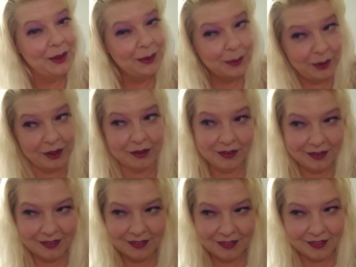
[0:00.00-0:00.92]
Well,
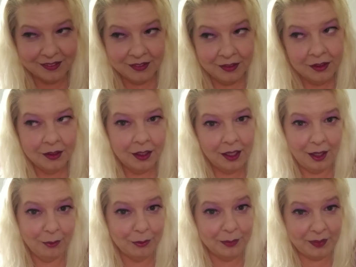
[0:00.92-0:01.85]
I
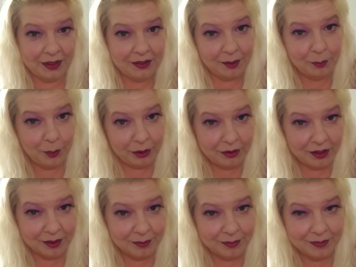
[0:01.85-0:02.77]
would make them wear
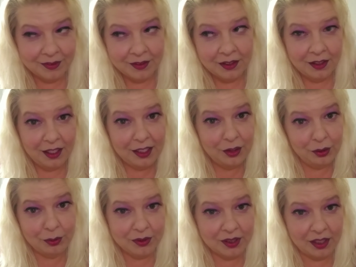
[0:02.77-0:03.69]
them and
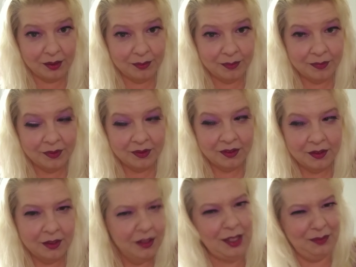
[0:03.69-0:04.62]
use them.
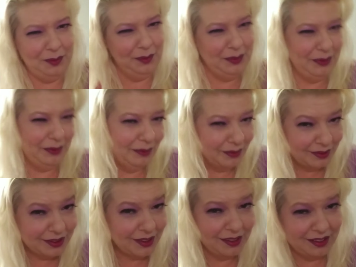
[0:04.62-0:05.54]
Not for poo.
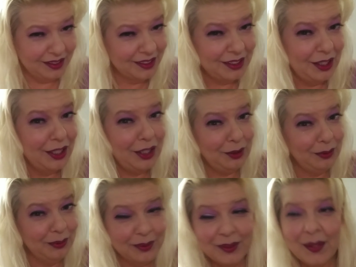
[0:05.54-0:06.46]

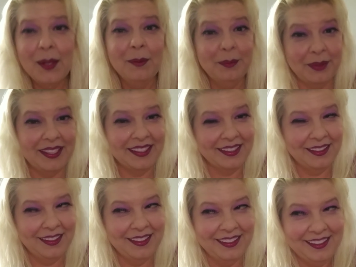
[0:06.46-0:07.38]
Ew. But,
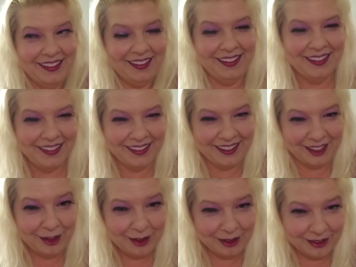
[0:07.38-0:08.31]
I
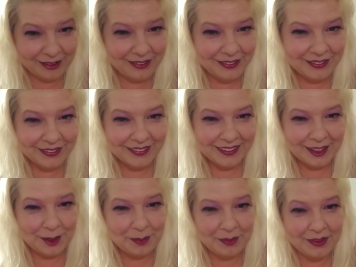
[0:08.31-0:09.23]
don't know.
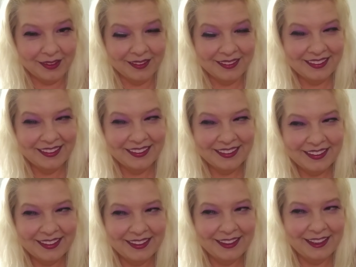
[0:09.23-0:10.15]
I mean,
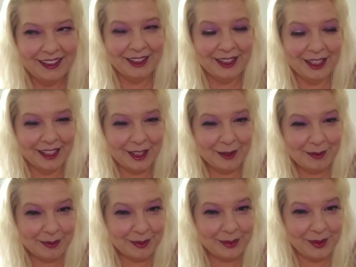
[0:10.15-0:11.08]
you come up
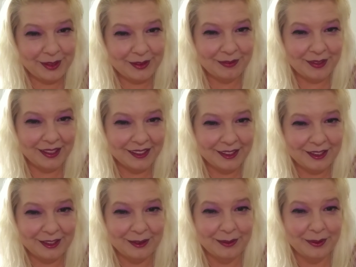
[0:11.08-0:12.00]
with creative things to
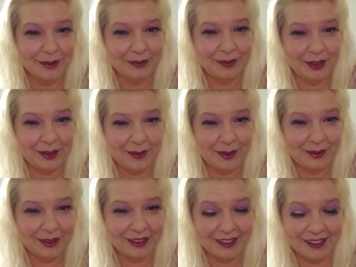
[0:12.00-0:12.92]
do when you're fucking around with
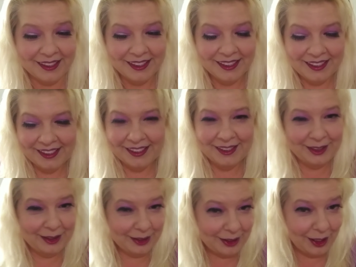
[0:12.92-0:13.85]
these
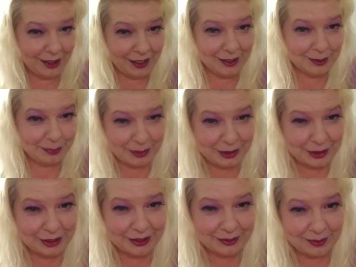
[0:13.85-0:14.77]
little cuck-ass
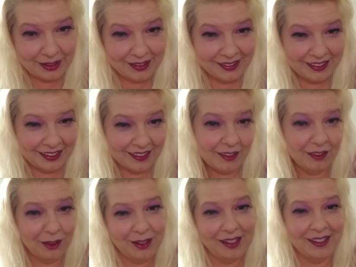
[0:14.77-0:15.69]
bitches, right? Like,
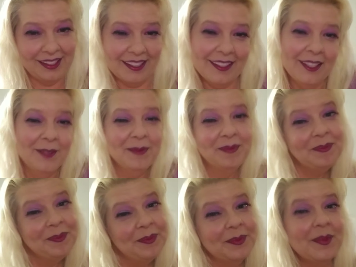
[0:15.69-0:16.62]
okay, like,
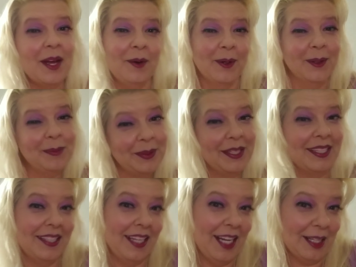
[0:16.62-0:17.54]
I want to play a
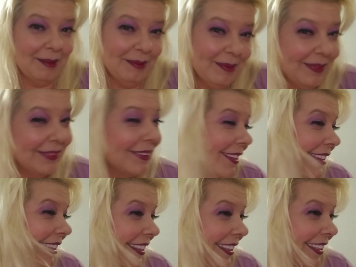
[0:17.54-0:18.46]
game.
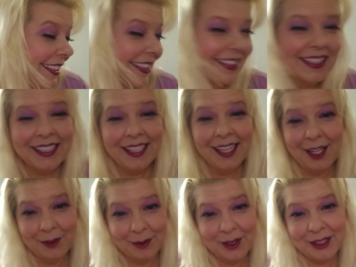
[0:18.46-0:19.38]
I
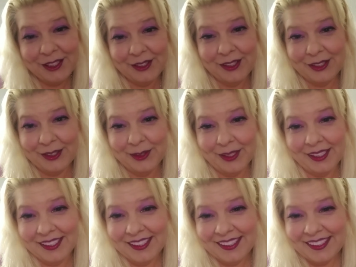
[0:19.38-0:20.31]
want you to do this.